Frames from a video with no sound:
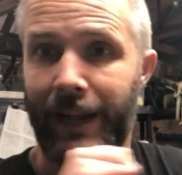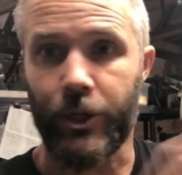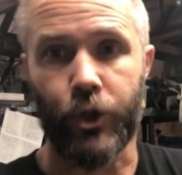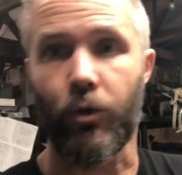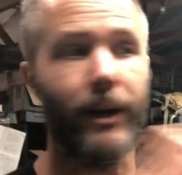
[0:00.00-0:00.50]
that
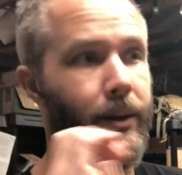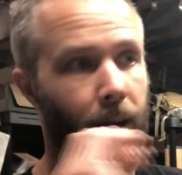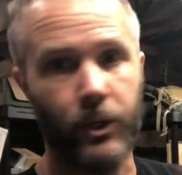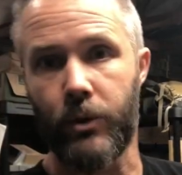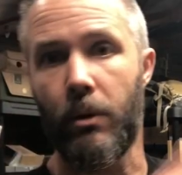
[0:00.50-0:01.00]
string
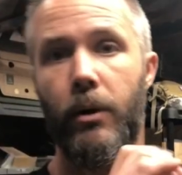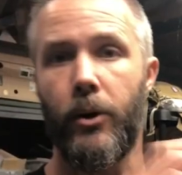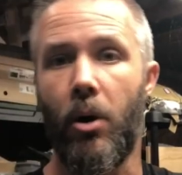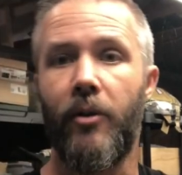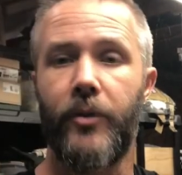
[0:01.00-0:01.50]
does throwing it
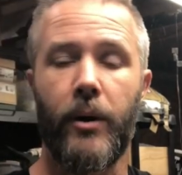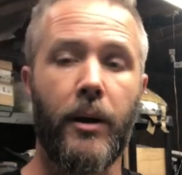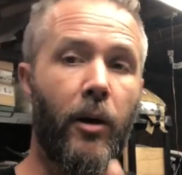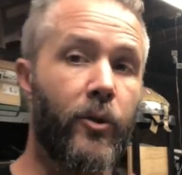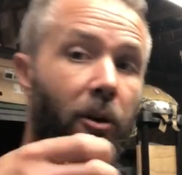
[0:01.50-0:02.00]
off there.
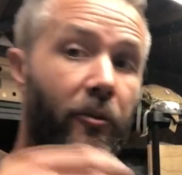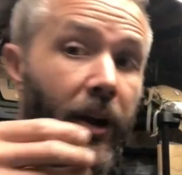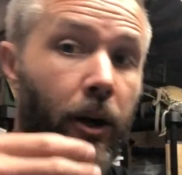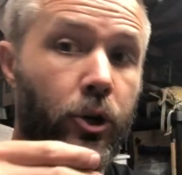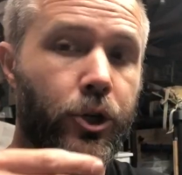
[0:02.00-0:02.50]
Now, if you're a
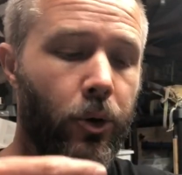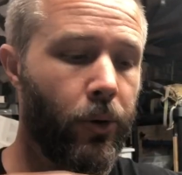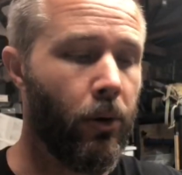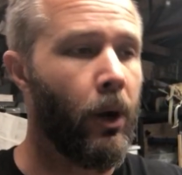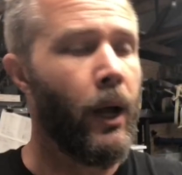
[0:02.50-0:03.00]
finger shooter,